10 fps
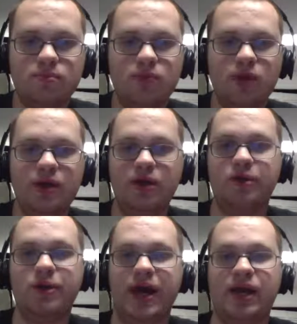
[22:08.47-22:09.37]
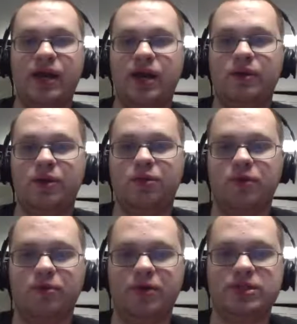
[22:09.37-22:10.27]
Hill 9-8 with a
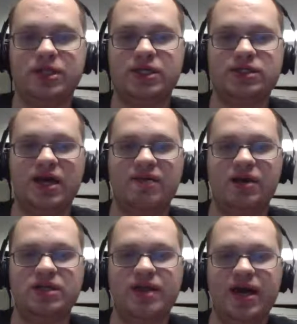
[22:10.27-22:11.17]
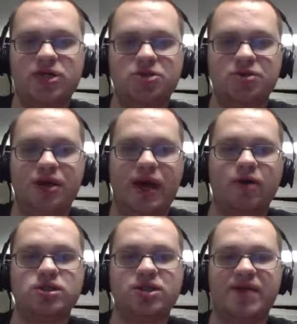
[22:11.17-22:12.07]
3.67. And he's actually,
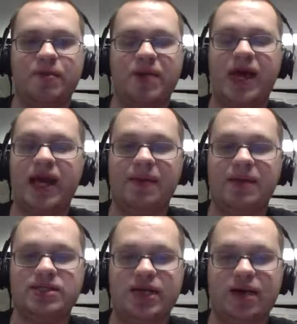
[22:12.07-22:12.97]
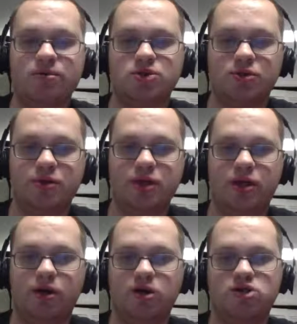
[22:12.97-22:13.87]
outside of a bad game against Arizona
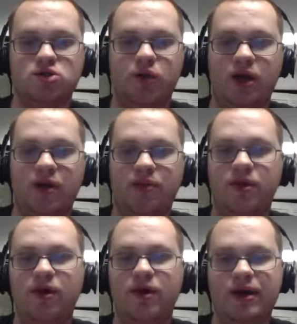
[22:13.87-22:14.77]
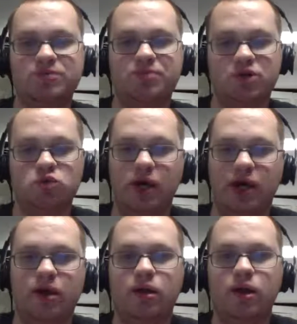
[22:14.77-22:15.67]
on August 29th, has pitched
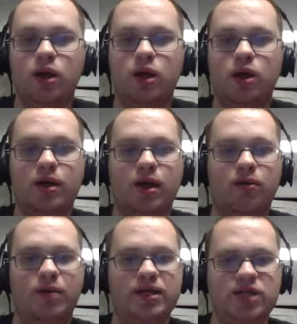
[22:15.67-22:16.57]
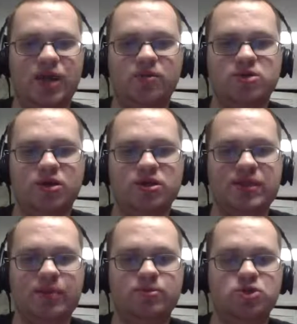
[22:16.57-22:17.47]
well. Last couple of starts
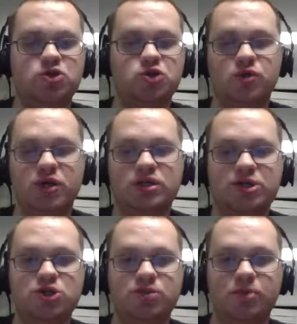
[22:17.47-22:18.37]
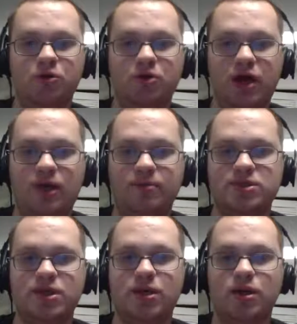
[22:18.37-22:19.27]
getting up just 2 runs each in both
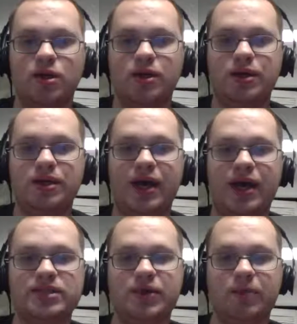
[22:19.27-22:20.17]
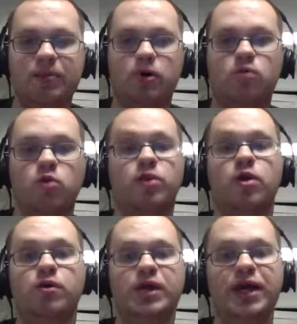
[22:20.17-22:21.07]
games. He has given up a home run,
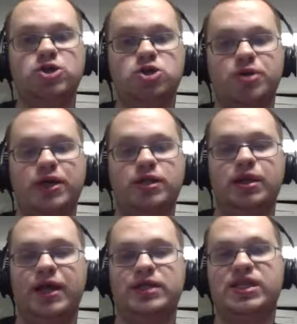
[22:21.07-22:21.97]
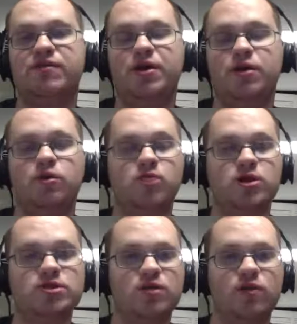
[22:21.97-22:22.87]
though, in 8 straight. The Nats haven't hit home
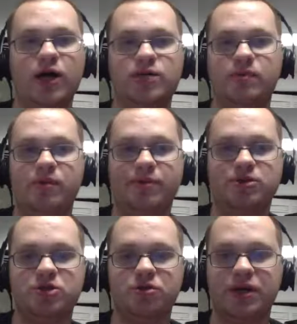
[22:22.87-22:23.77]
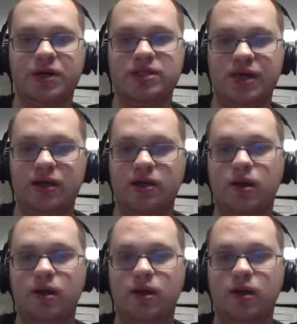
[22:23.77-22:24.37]
runs in a while, so maybe they're due against Hill.